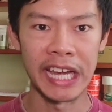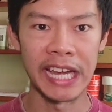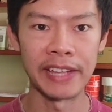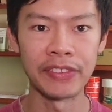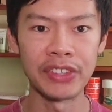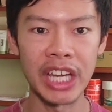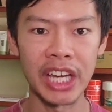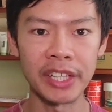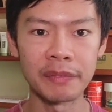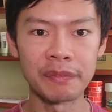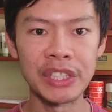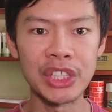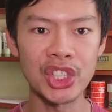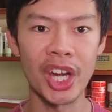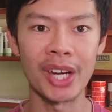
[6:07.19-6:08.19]
And the other
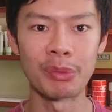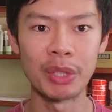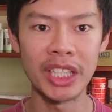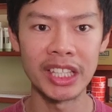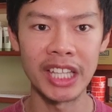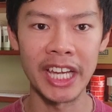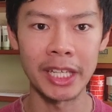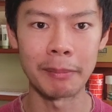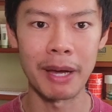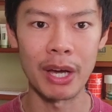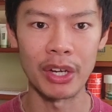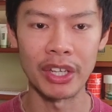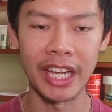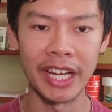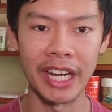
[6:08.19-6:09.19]
feature I really like
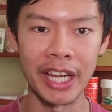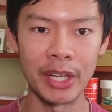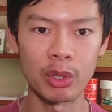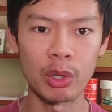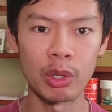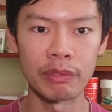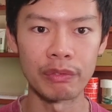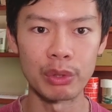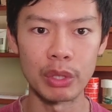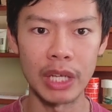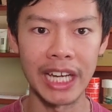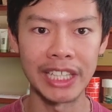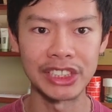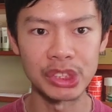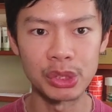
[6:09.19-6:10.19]
about it, and I don't know if you
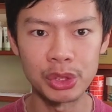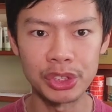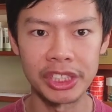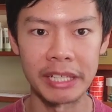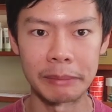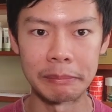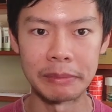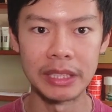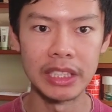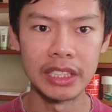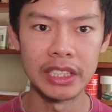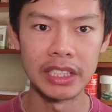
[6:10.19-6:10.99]
guys use them,